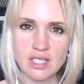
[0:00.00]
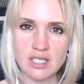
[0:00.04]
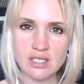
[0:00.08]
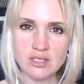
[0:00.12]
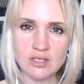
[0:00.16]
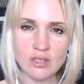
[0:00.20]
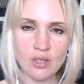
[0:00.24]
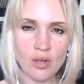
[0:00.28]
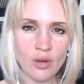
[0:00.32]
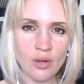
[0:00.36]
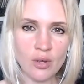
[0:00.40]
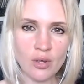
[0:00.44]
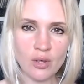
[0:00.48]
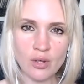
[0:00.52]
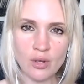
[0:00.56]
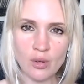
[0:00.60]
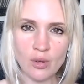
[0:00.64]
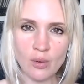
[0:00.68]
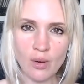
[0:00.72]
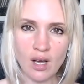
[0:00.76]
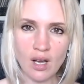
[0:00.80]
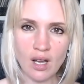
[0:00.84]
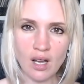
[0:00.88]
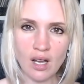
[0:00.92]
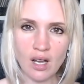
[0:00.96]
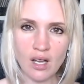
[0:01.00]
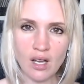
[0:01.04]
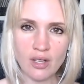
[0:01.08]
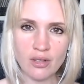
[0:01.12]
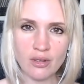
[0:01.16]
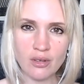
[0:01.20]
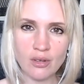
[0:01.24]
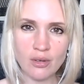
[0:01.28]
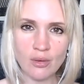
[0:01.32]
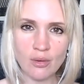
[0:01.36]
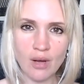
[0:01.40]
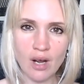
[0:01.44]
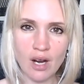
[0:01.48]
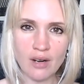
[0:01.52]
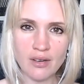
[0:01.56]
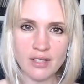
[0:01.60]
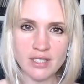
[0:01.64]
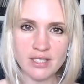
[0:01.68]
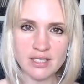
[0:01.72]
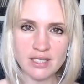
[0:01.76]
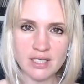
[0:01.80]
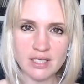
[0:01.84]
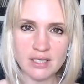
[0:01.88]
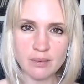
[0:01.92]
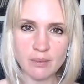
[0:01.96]
That's not who you are. Who you
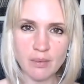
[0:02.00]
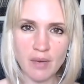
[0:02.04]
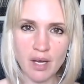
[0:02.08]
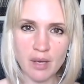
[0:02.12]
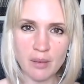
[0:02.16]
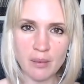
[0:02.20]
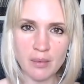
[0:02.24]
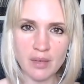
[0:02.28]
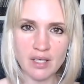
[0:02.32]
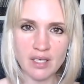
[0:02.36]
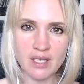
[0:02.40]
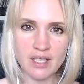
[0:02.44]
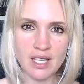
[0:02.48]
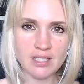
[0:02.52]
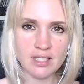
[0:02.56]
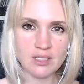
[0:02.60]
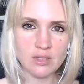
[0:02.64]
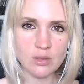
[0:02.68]
are is this moment.